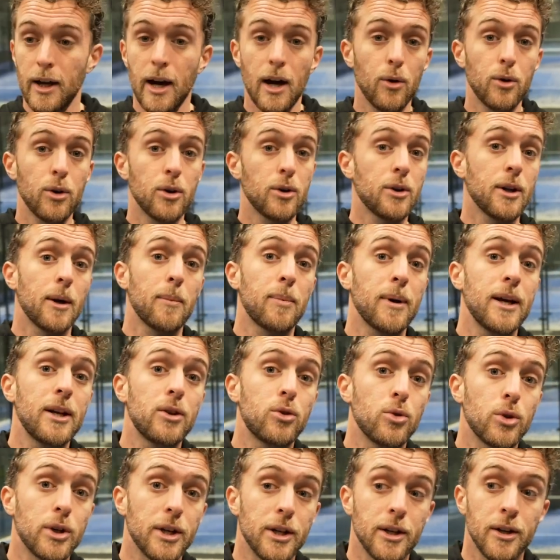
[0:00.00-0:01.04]
how did I play
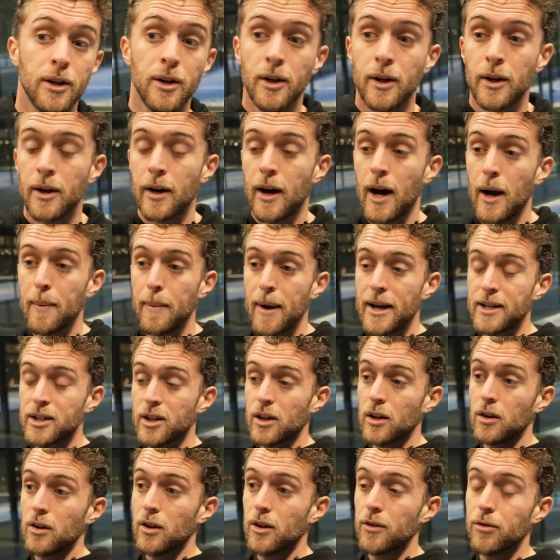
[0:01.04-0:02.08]
today? I'm
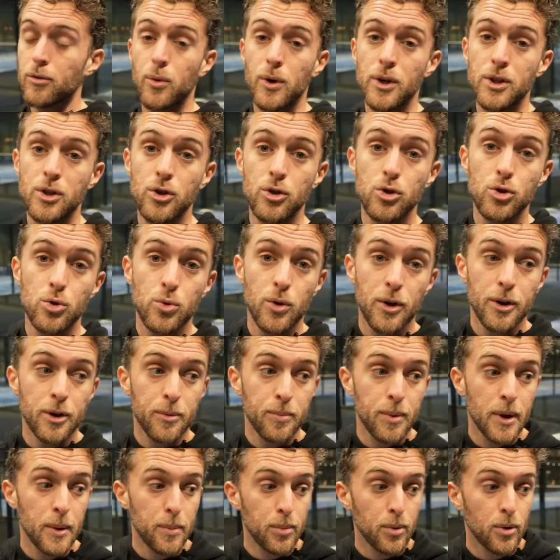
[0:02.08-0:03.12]
asking a lot of questions to other
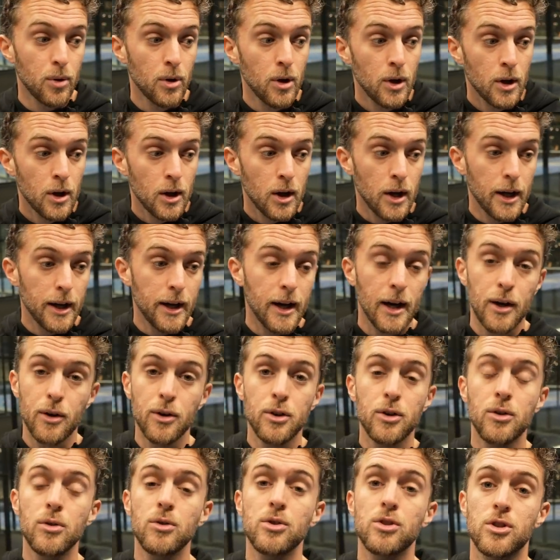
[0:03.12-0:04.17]
people, like how
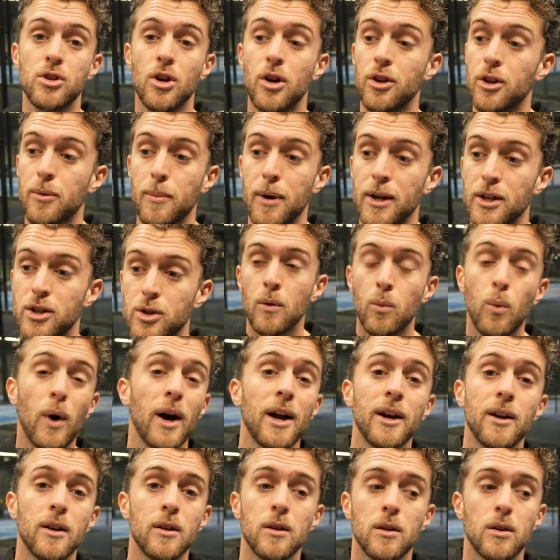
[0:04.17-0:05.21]
did you saw the match?
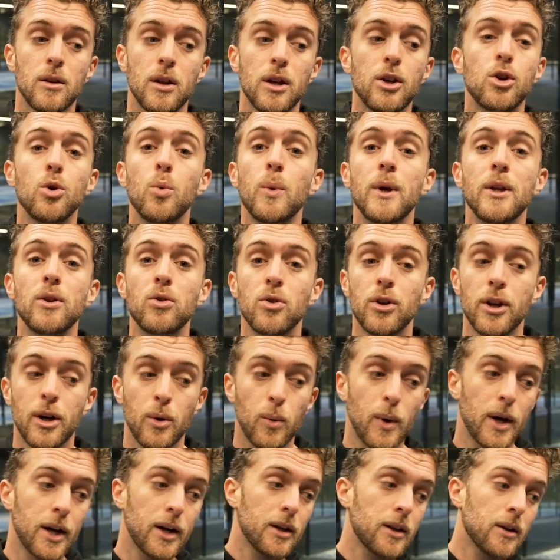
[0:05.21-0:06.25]
Why did you win today?
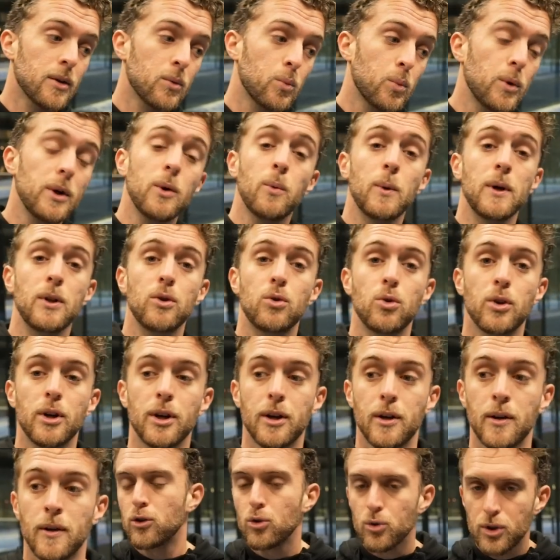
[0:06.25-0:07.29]
Why did we win
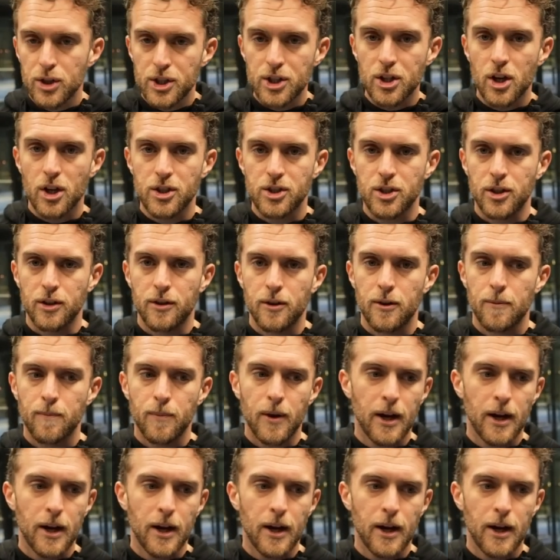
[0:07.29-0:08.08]
today? To discuss it.